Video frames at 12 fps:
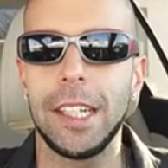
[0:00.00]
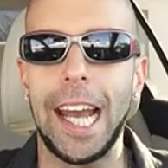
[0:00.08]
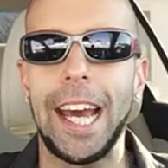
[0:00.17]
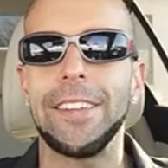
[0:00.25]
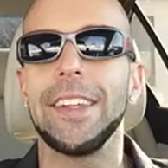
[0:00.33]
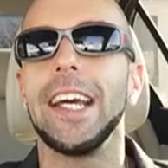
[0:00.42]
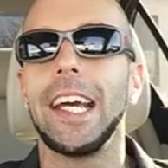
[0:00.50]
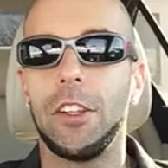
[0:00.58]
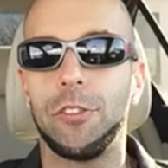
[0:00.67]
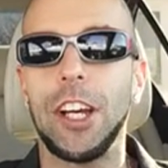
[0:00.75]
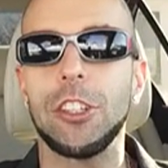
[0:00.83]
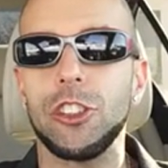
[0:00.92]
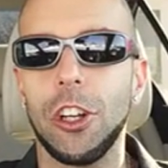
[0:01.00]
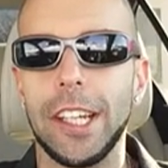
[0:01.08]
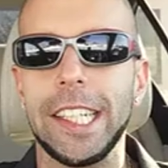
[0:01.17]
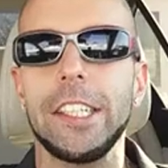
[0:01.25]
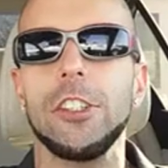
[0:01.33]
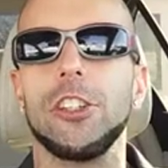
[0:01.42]
And
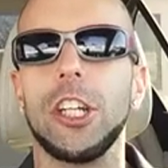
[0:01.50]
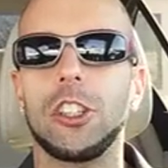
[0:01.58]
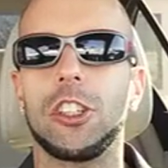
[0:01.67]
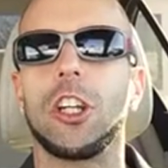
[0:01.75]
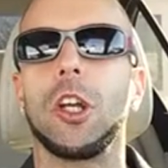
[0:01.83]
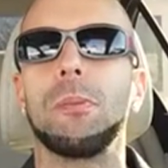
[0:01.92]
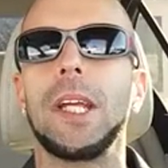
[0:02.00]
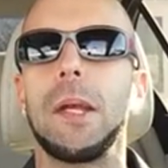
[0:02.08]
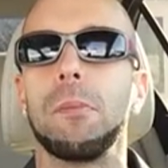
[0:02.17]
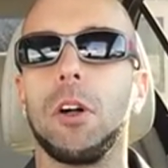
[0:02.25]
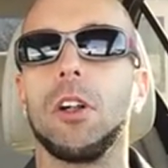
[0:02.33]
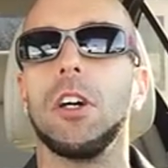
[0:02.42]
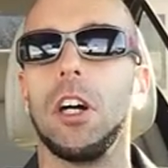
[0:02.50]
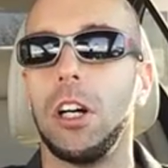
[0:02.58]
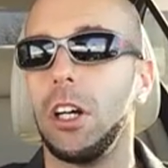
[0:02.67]
eventually, you're not going to be able